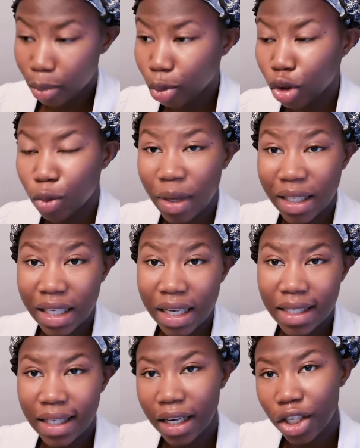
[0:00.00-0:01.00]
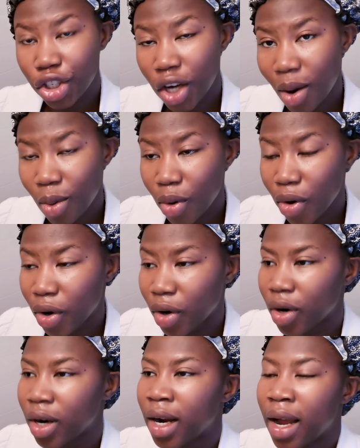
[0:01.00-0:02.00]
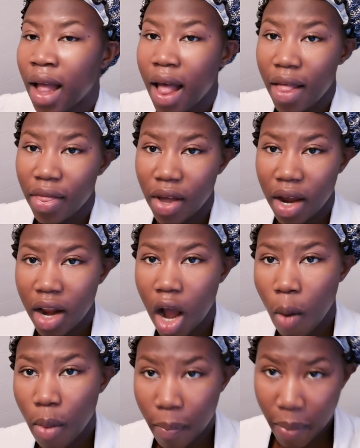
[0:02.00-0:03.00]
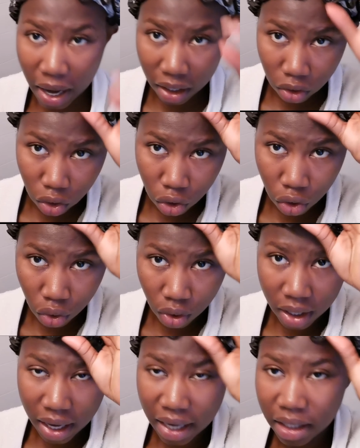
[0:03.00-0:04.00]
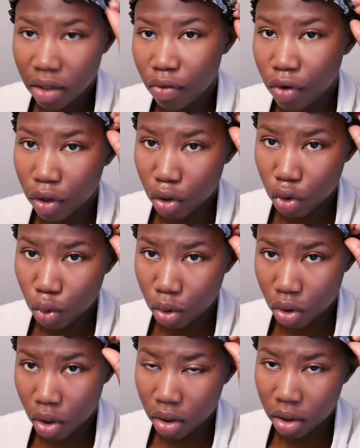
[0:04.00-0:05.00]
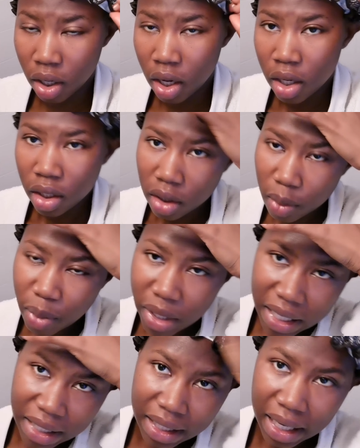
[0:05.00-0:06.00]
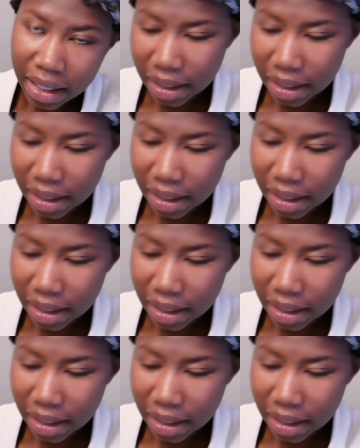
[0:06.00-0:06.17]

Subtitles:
brush my teeth, take a shower, and then I'll be back to show you guys the finished result. So please